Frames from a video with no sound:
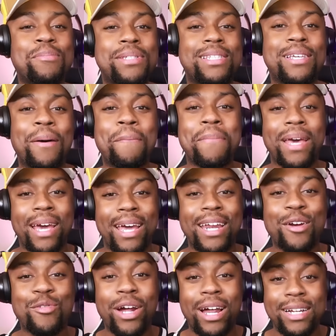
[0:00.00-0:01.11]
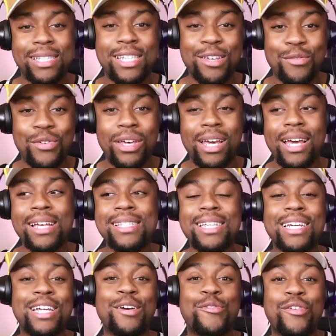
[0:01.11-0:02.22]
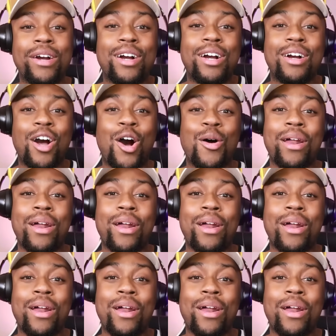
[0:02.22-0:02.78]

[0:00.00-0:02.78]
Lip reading: to men in reality TV, it's a different code.